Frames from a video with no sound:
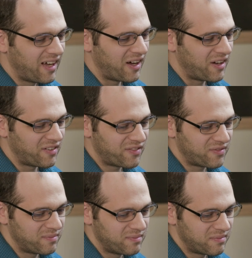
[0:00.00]
of
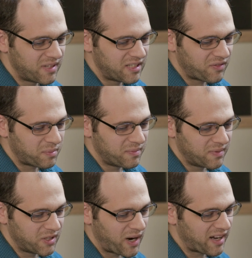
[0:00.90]

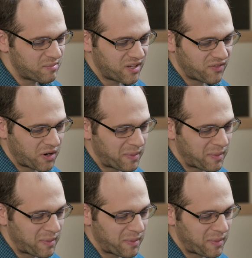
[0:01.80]
the dragon being very